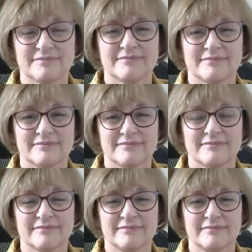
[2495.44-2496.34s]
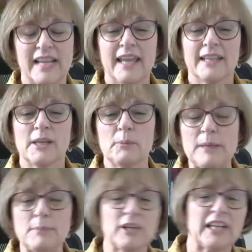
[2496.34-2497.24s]
So, um, now
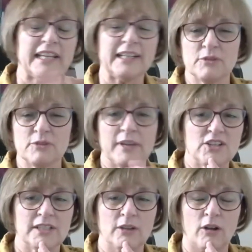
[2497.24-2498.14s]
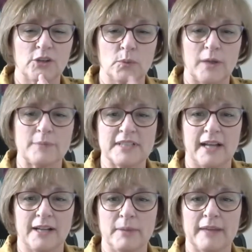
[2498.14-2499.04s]
people can get information on your
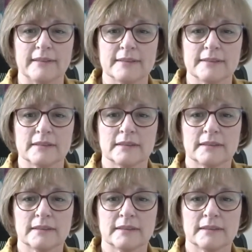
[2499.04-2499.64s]
website about this.